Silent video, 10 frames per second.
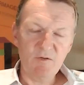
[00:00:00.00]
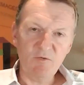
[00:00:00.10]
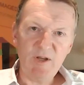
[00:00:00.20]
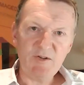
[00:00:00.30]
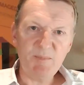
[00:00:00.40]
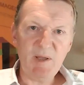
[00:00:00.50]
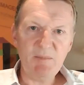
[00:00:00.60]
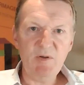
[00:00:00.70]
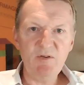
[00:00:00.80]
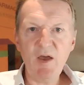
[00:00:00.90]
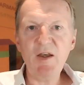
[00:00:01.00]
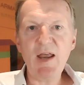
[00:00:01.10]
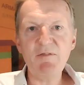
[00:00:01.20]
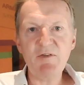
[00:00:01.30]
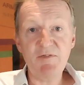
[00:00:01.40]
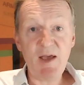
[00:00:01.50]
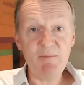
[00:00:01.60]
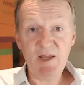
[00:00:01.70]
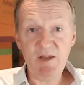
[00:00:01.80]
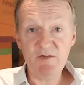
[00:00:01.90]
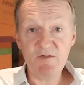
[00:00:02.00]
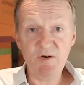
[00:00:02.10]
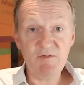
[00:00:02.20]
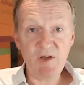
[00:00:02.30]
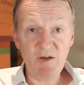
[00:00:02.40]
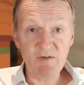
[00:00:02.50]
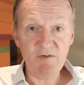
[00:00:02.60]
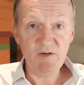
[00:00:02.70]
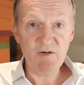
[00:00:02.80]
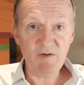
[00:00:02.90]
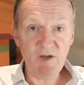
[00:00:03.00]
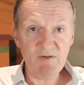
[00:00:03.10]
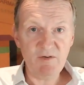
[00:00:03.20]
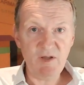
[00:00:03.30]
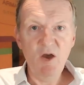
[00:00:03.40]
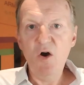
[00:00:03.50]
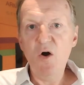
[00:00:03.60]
to reach people who don't have a family history of going to university